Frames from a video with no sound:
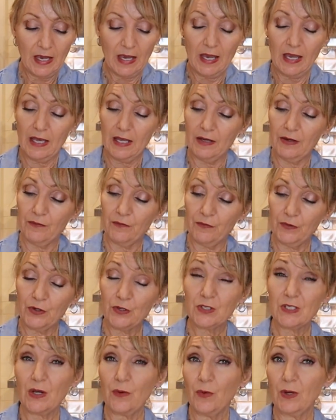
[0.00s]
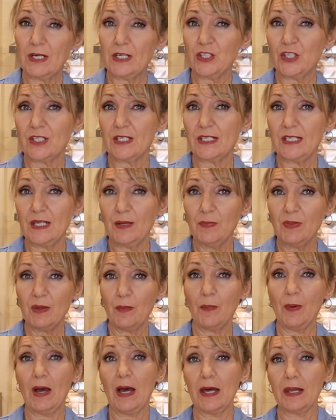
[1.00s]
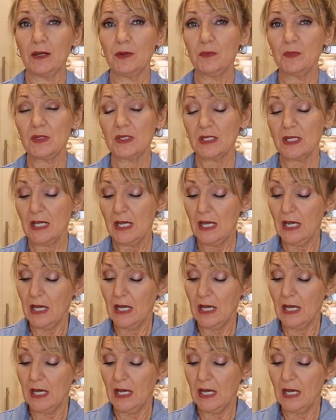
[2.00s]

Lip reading: and first I want to just dip the bottoms